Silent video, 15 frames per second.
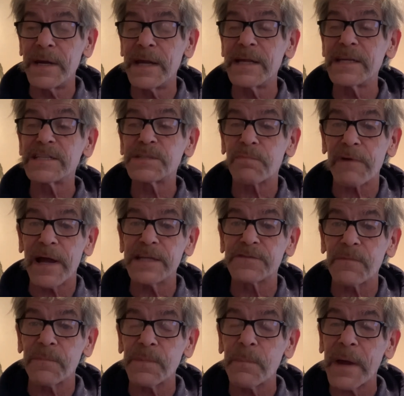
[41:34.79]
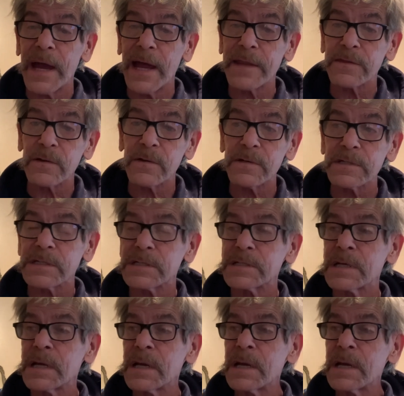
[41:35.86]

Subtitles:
and it spreads from the Panthers.